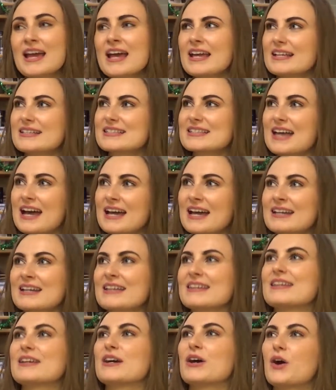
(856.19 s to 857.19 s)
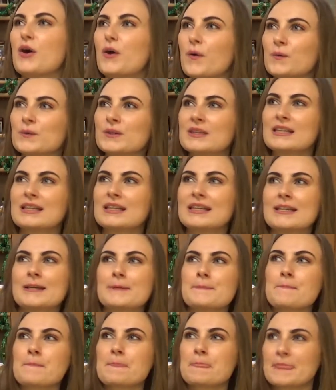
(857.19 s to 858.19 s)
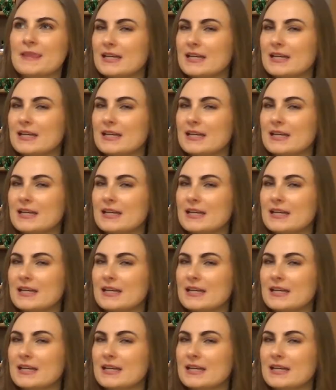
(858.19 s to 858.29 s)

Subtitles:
It's kind of the only